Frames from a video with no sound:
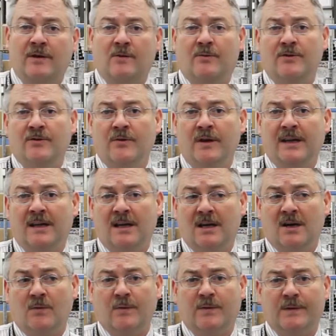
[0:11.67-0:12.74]
that we're doing
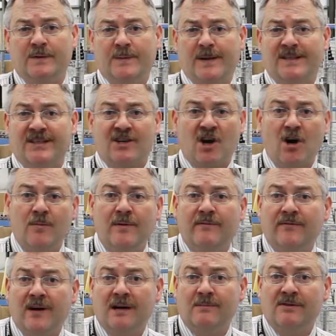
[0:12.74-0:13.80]
uh, with respect to
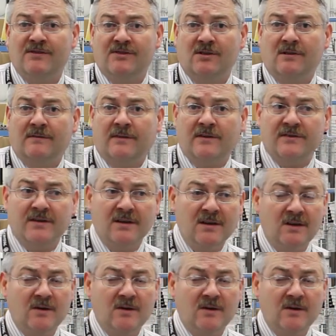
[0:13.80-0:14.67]
carbon fiber servers.